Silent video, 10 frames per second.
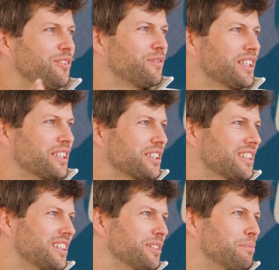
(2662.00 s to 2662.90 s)
finding
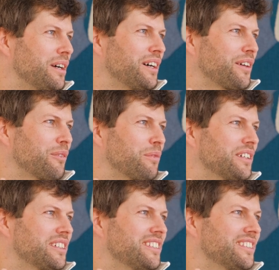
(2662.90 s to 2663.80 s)
a path
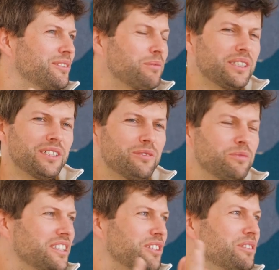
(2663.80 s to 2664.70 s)
where where
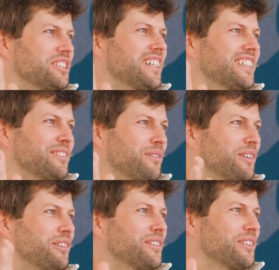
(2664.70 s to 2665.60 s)
we can retire
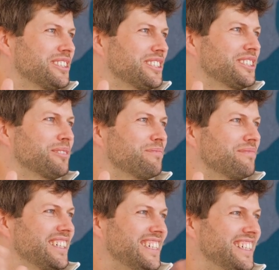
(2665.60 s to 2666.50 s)
without the system